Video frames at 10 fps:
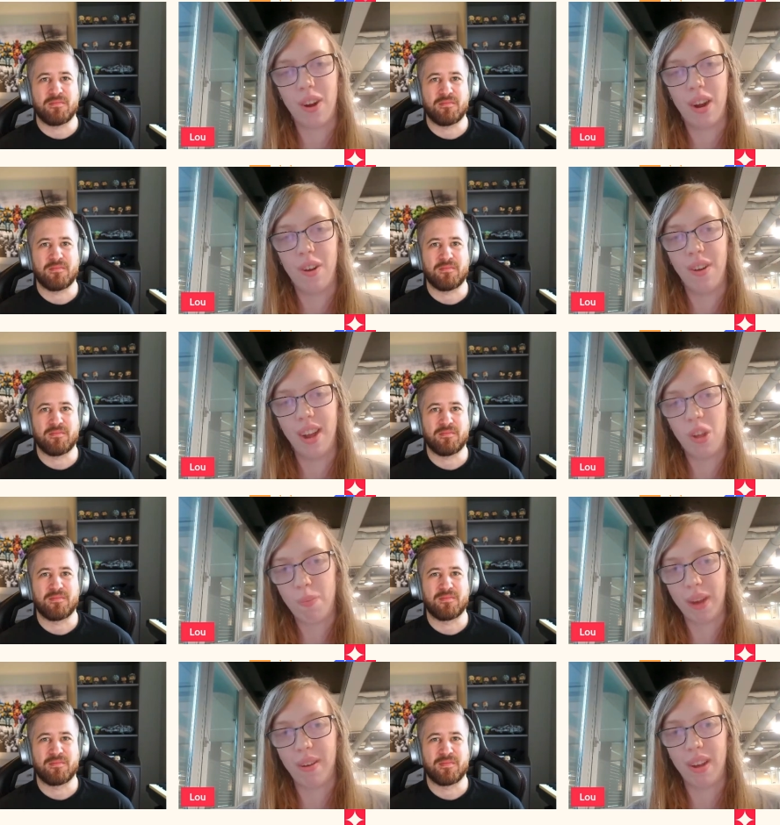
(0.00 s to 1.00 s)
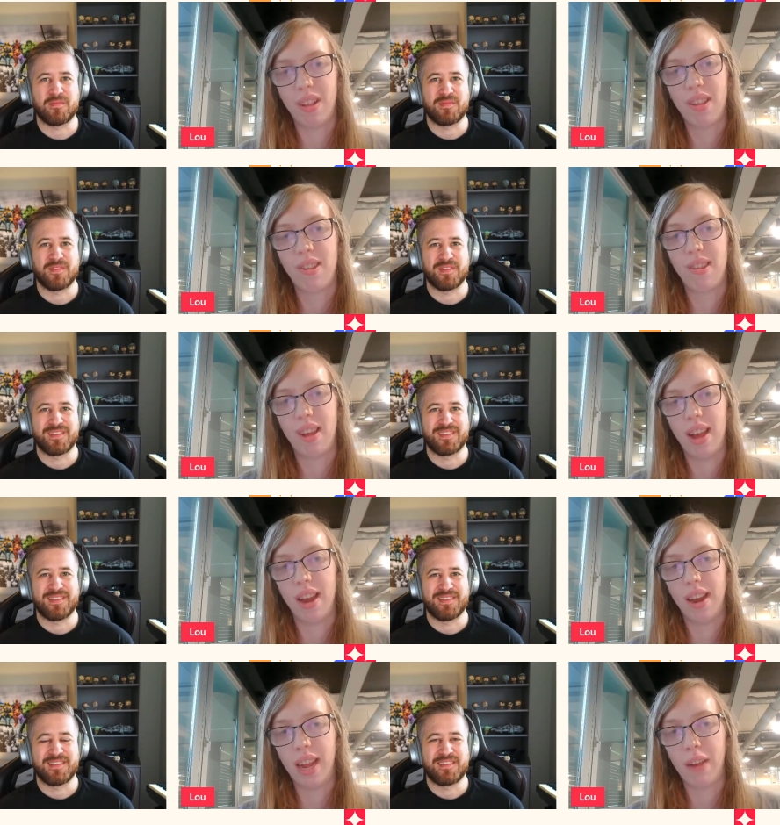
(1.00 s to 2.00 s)
Speaker 1: your own experience
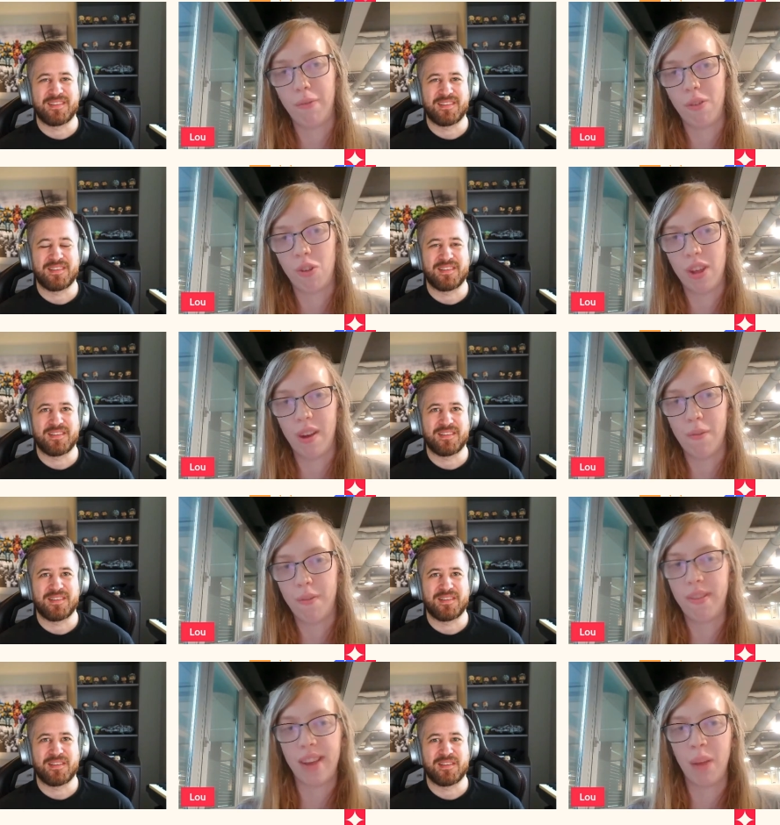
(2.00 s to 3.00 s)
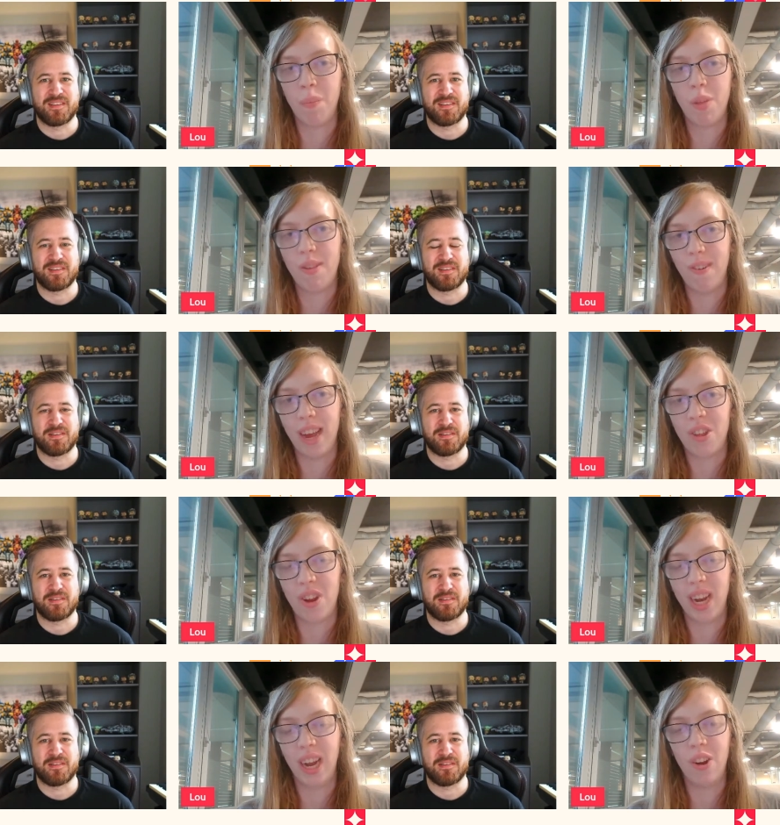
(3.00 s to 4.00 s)
and give yourself time to
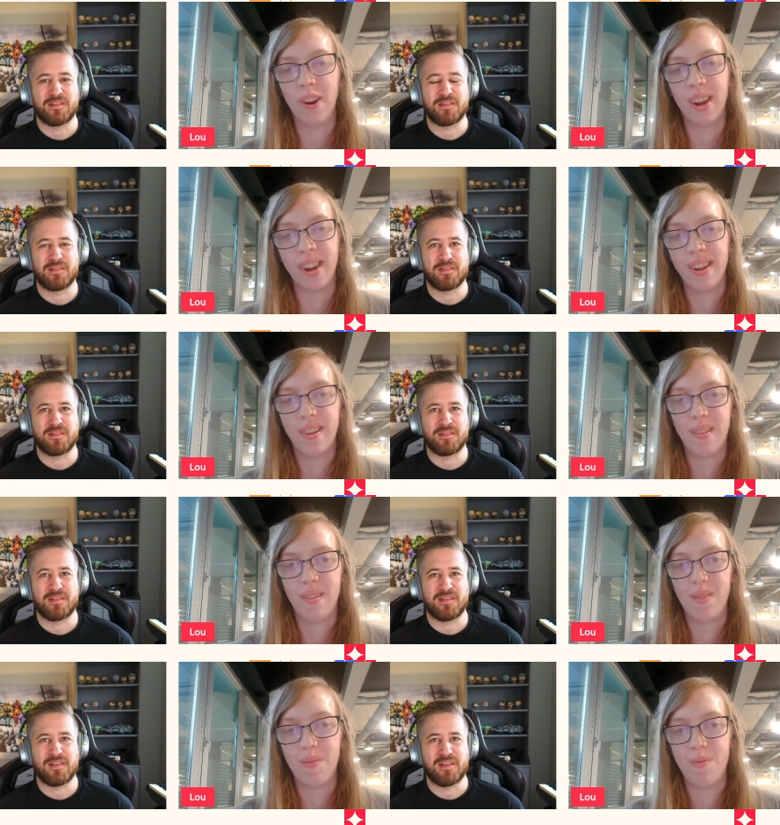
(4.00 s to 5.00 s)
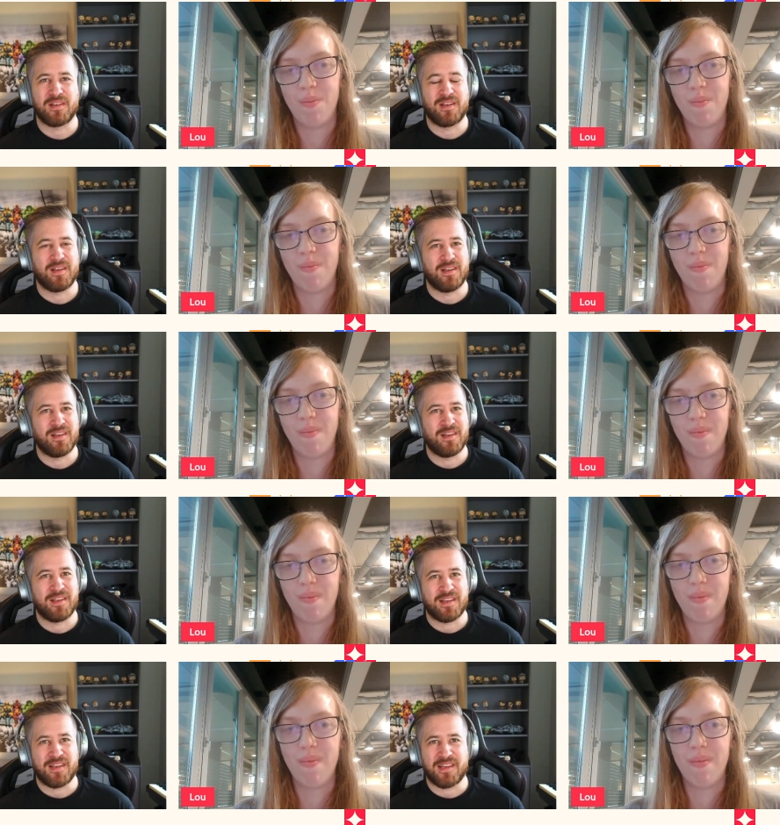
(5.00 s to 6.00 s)
actually learn.
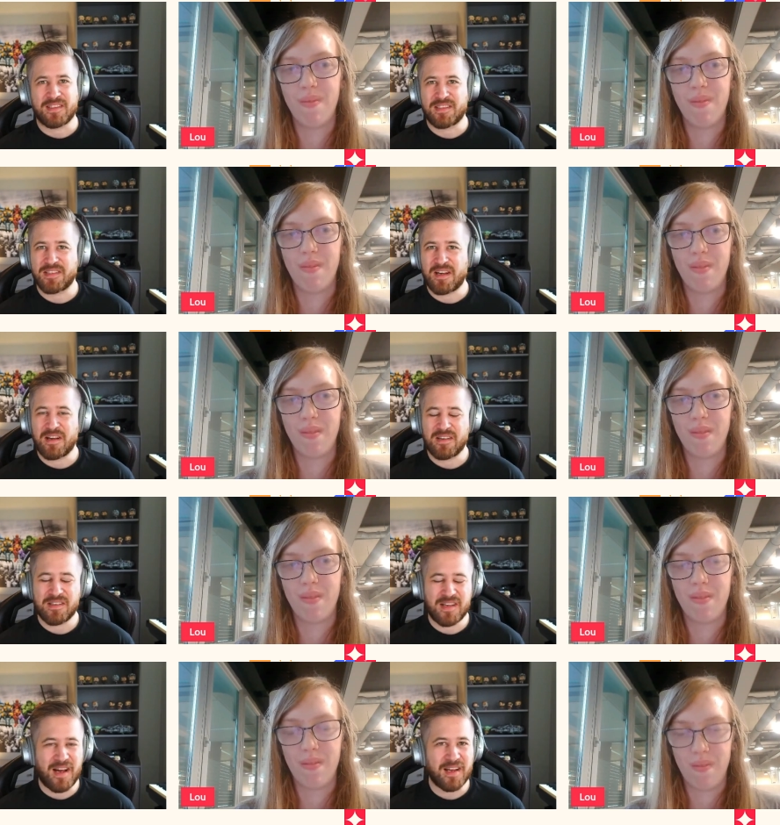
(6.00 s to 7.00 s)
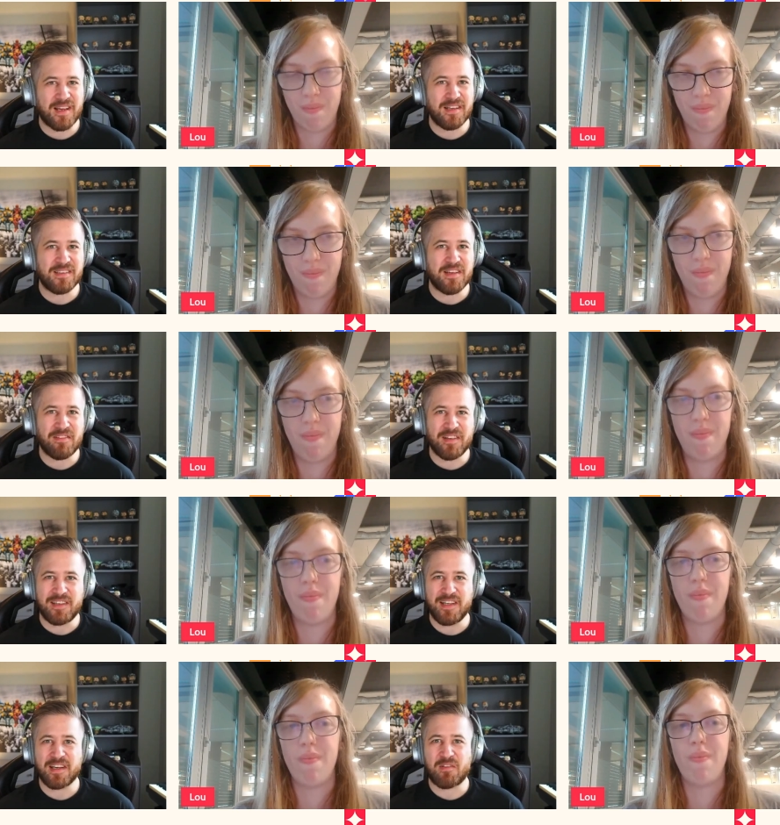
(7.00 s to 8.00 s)
Speaker 2: Yes, I can
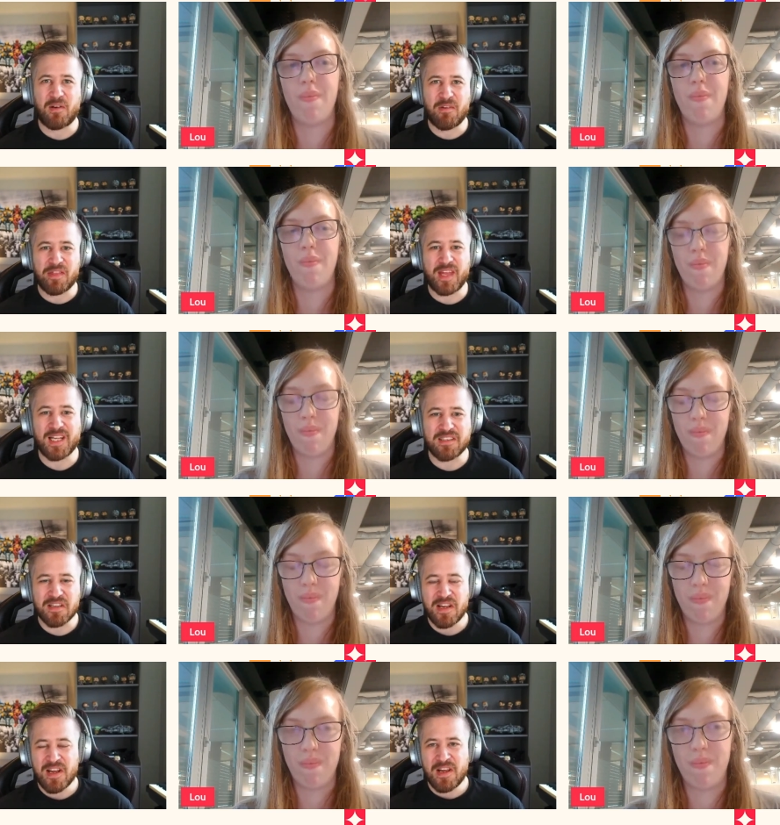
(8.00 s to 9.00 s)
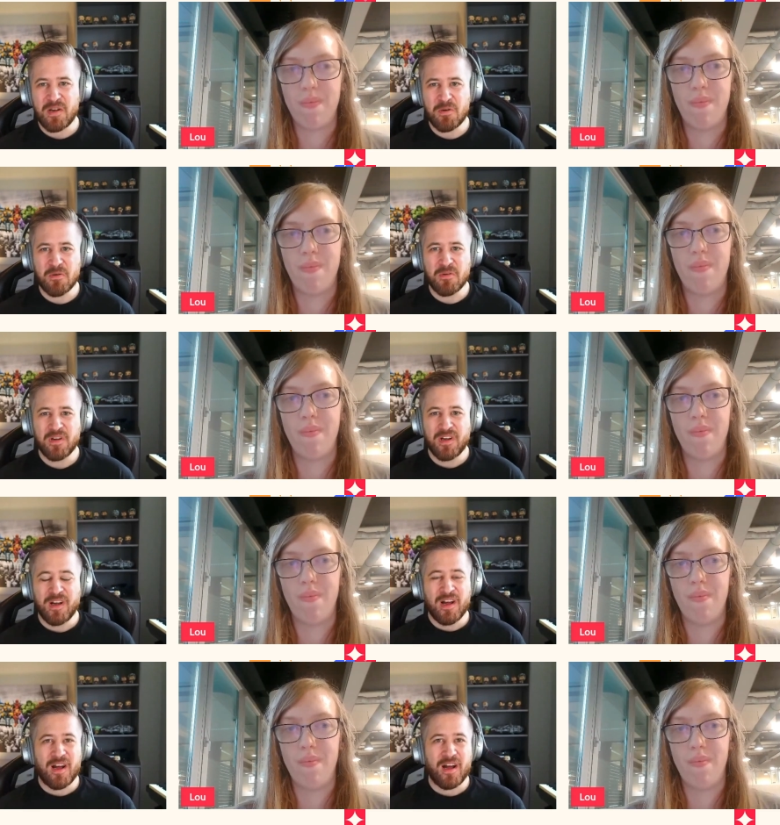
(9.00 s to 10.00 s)
definitely agree with that. Lou,
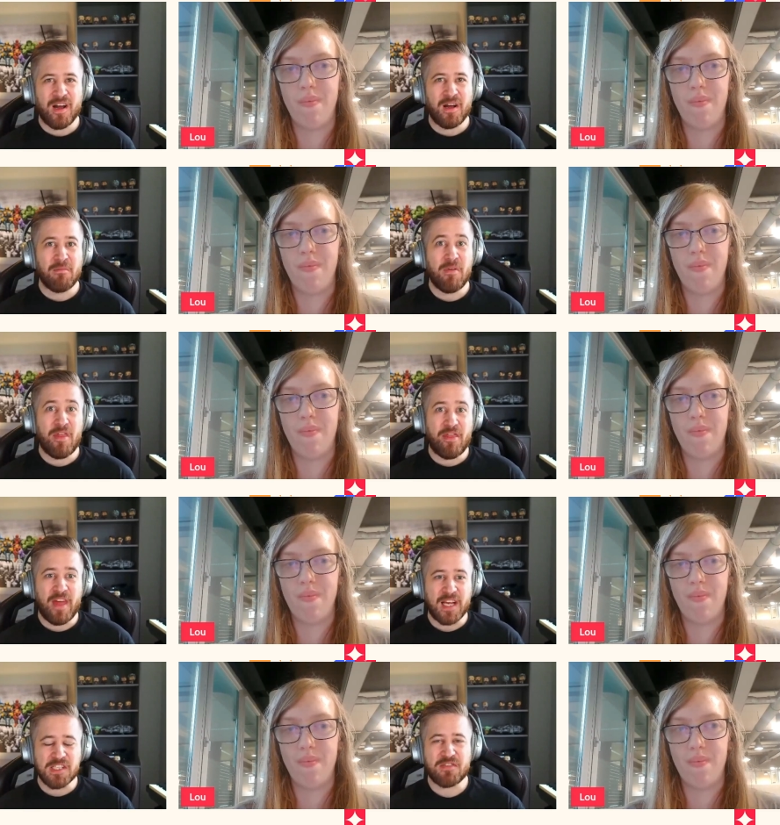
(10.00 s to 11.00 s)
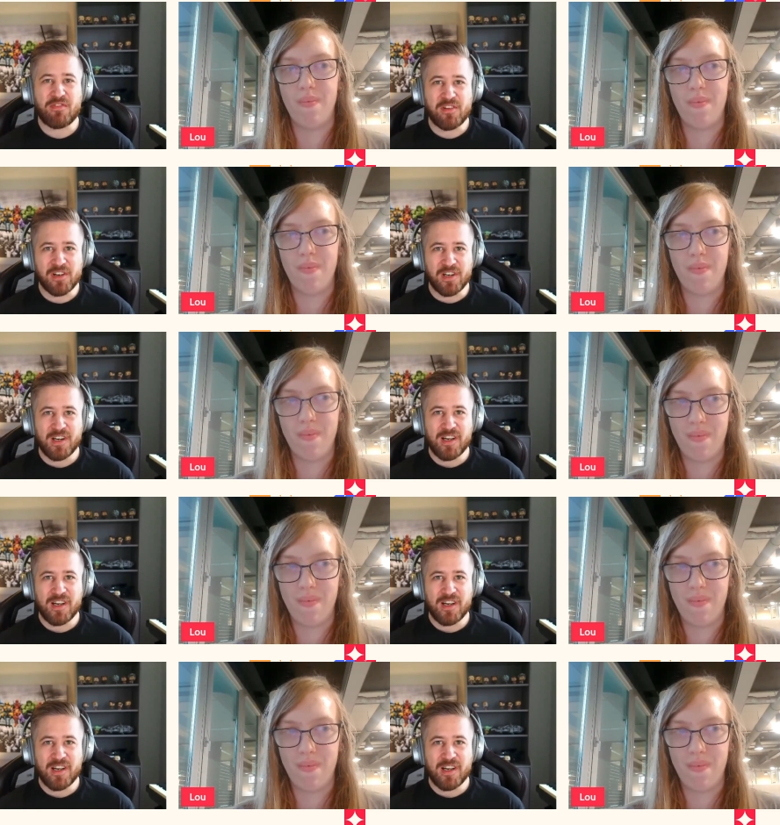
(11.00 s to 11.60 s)
um, thanks for